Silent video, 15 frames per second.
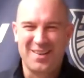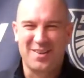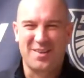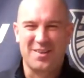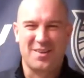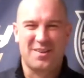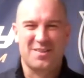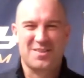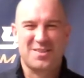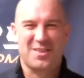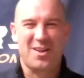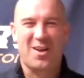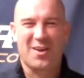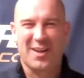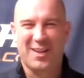you're
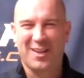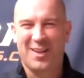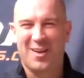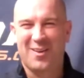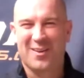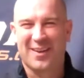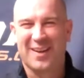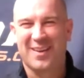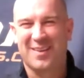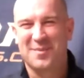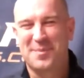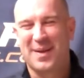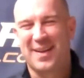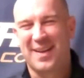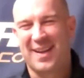slogging along here,
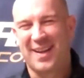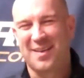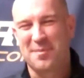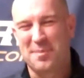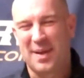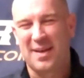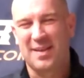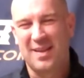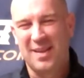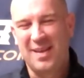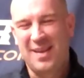but